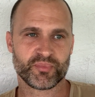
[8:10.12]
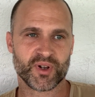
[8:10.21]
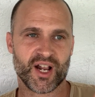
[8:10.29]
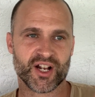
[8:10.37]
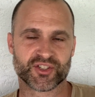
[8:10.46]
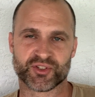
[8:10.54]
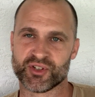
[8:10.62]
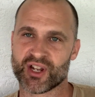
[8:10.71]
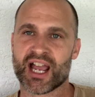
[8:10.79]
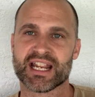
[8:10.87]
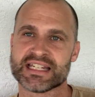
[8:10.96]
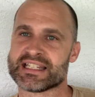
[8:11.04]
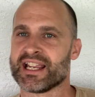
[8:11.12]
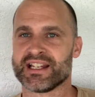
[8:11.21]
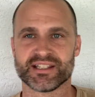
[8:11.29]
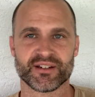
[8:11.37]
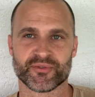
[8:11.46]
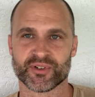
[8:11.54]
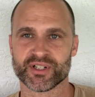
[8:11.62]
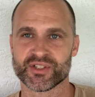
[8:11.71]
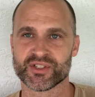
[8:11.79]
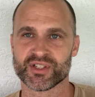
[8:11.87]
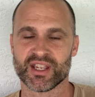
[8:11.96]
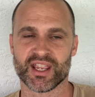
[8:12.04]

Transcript: it's night and day difference,